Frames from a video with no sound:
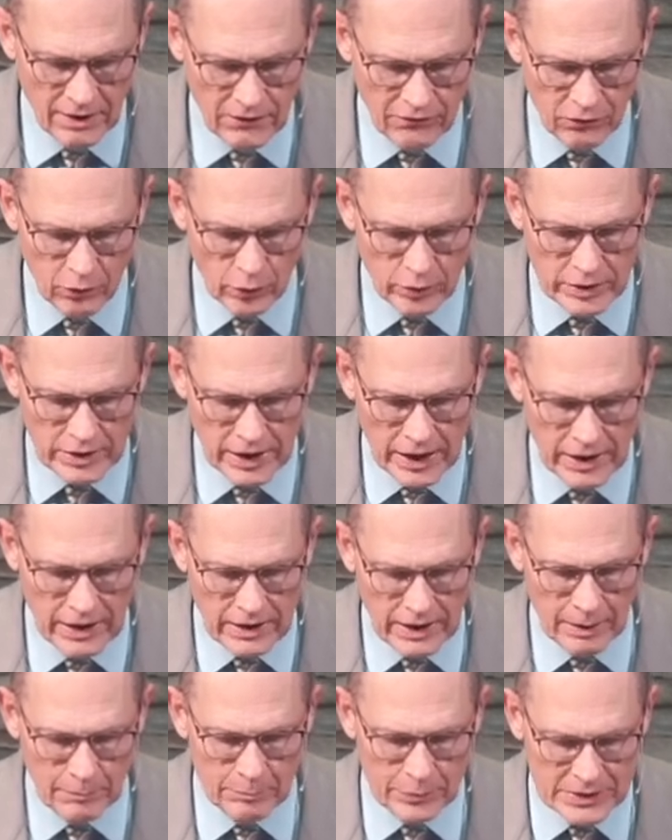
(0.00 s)
For ye
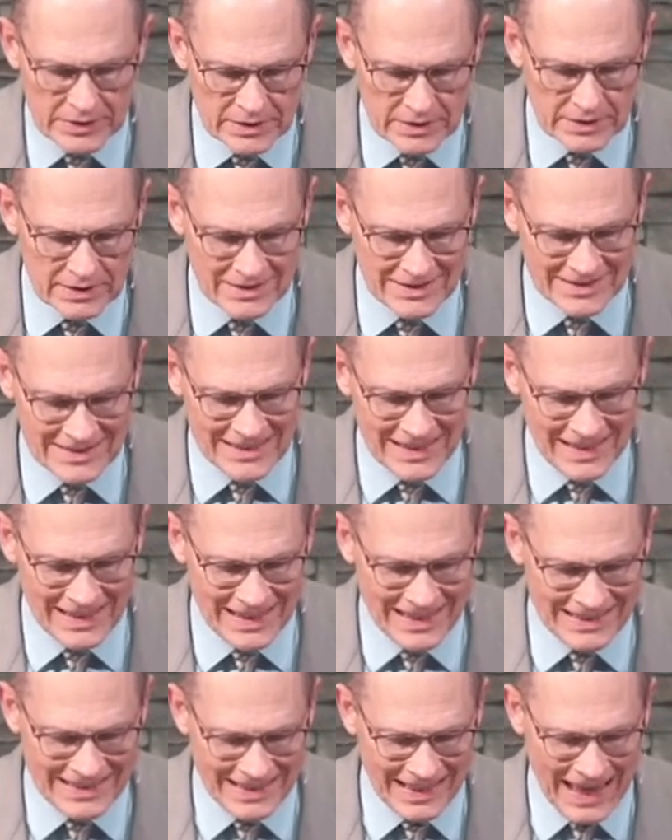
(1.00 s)
compass sea
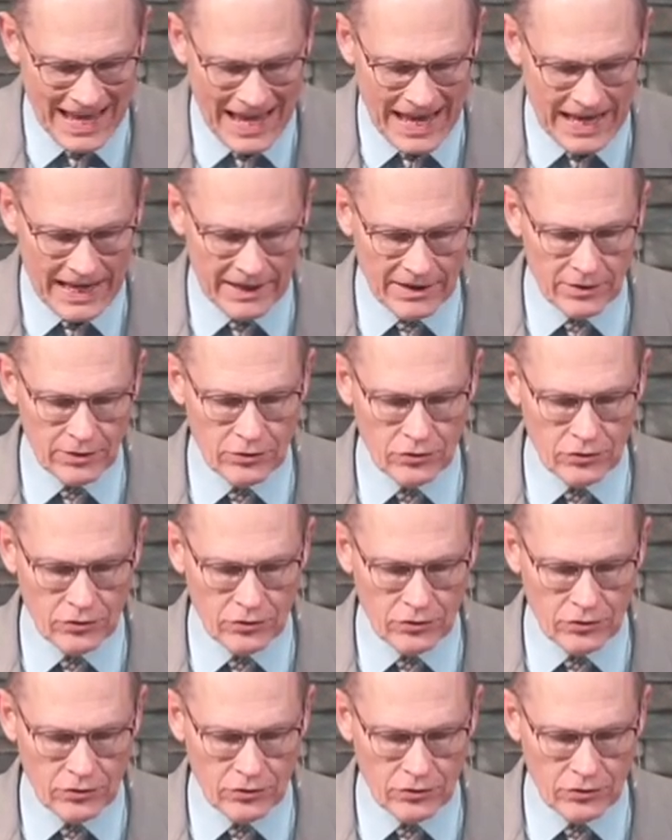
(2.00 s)
and land